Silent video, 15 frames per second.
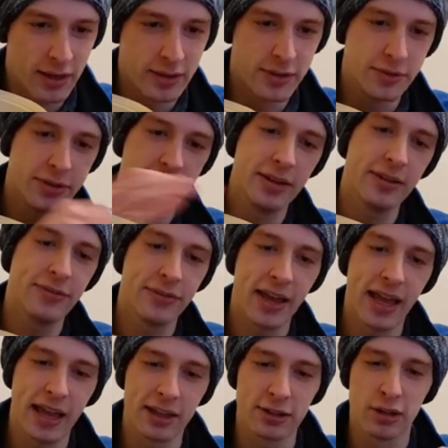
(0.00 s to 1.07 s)
You see
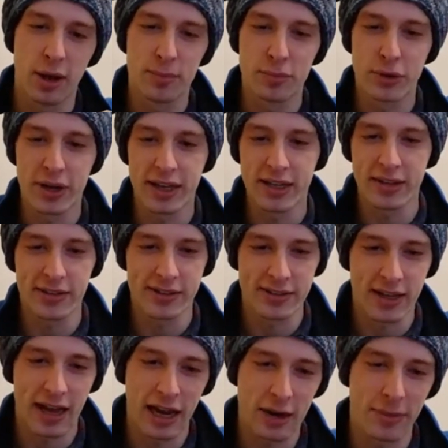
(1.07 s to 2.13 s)
Fang lumbering into the
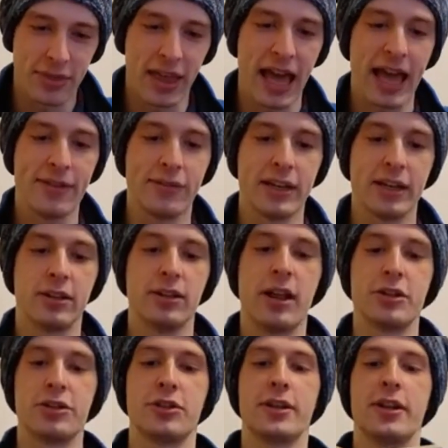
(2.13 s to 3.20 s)
sky with the halfling
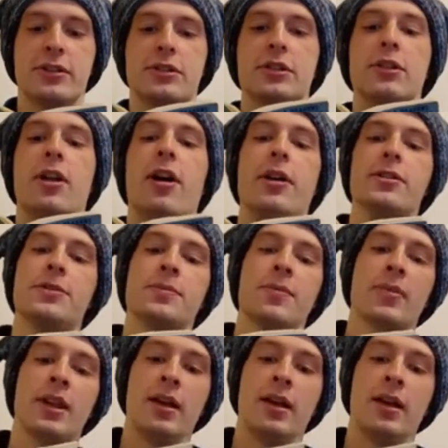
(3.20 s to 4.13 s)
clutched in its claws.